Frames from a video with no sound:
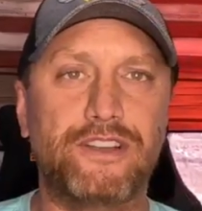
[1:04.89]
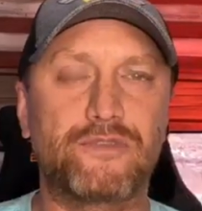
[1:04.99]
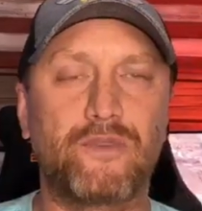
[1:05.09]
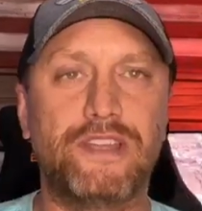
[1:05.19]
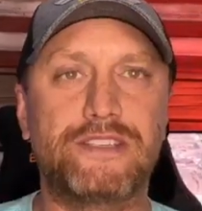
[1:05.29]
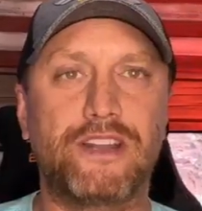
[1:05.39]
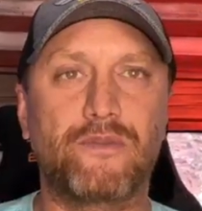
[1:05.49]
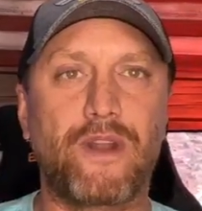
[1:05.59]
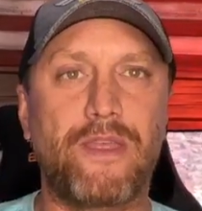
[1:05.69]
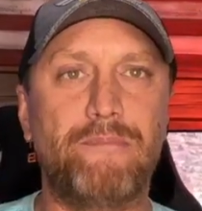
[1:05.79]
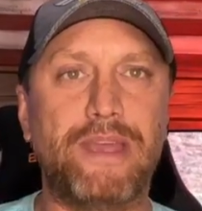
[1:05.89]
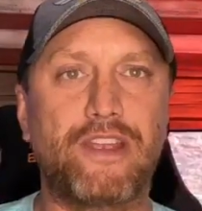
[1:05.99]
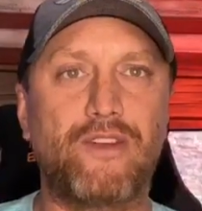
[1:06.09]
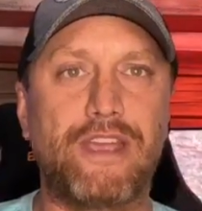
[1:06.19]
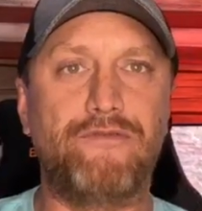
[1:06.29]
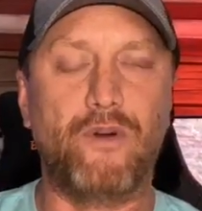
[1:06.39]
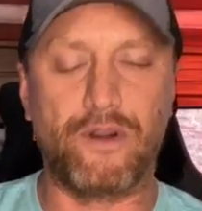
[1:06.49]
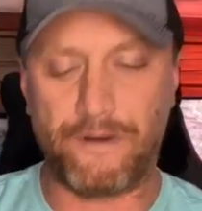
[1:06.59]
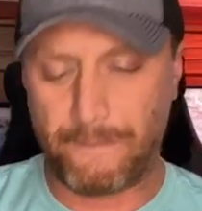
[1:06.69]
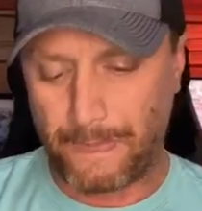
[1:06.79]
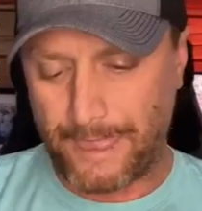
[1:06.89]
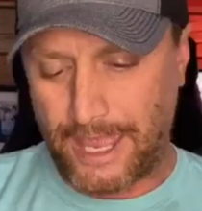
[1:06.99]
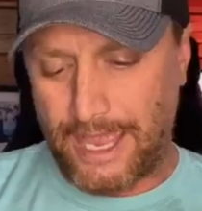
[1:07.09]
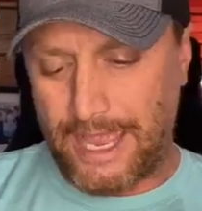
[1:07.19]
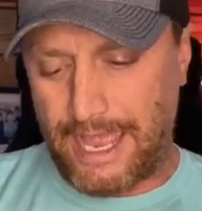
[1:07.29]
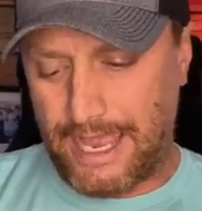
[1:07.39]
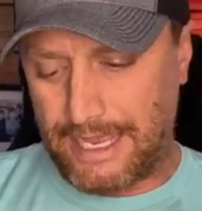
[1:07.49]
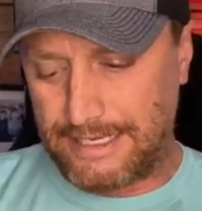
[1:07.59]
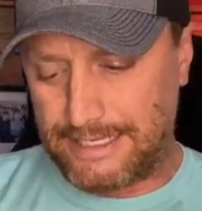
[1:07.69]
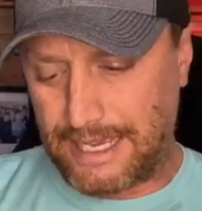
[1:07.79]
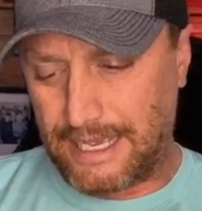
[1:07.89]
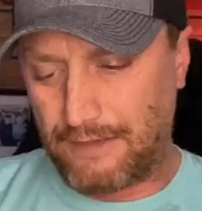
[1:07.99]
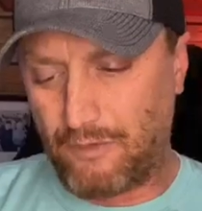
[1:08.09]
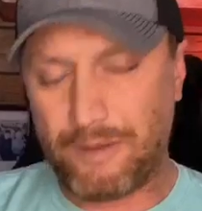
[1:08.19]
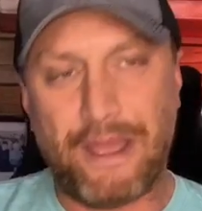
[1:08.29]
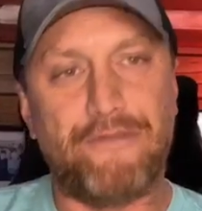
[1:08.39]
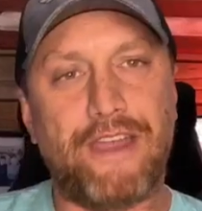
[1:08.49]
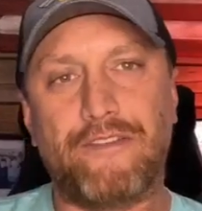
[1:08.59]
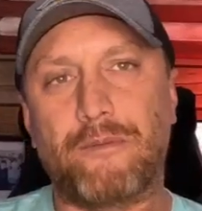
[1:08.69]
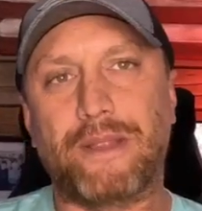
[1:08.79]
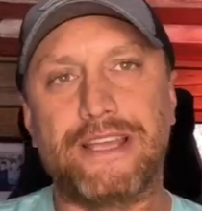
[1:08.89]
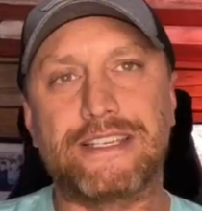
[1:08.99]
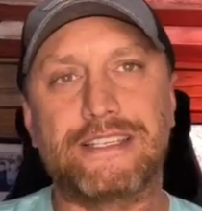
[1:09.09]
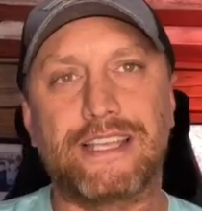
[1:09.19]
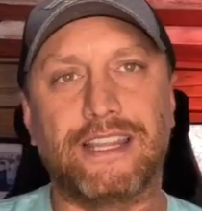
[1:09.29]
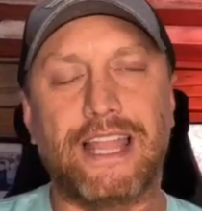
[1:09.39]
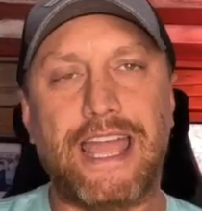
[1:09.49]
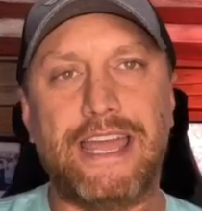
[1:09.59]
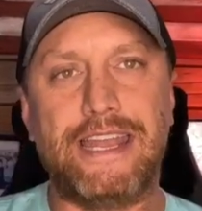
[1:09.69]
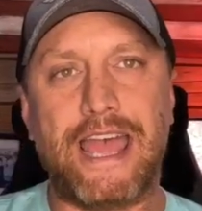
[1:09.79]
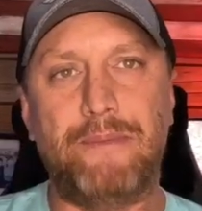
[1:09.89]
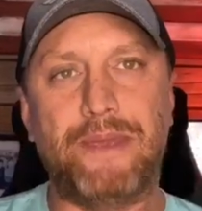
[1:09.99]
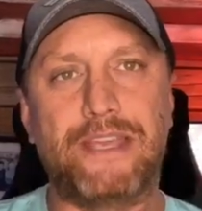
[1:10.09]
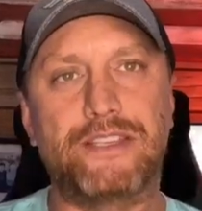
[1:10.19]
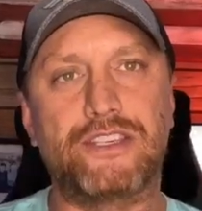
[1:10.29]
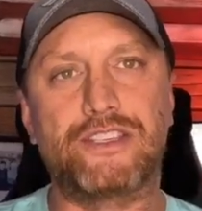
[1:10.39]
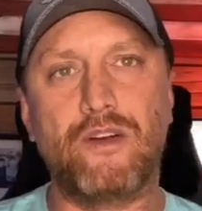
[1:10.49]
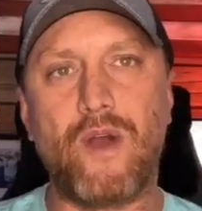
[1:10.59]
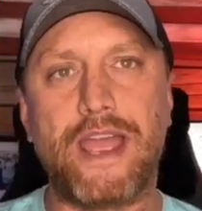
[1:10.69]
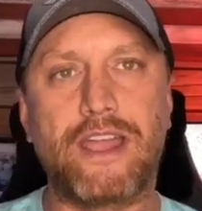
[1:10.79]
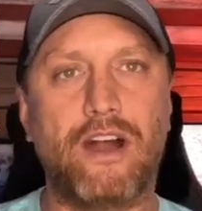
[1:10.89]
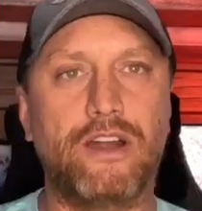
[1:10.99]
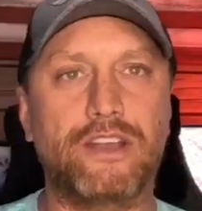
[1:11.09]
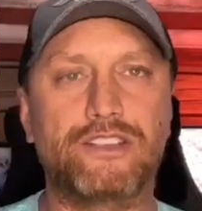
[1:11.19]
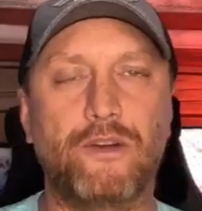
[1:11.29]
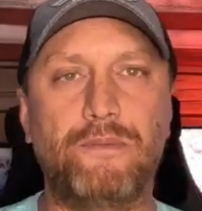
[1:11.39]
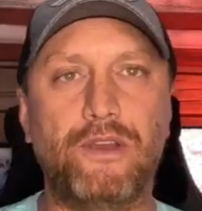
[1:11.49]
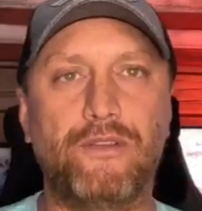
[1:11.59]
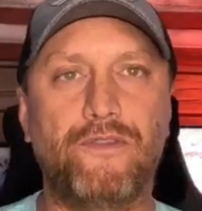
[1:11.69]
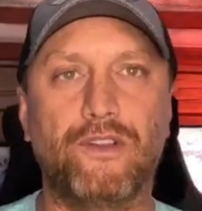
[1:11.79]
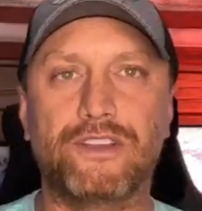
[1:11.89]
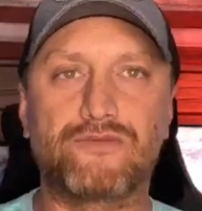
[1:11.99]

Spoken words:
It's considered one of the Big Creek Four, and one of my favorite places to land at because it's so iconic, so beautiful.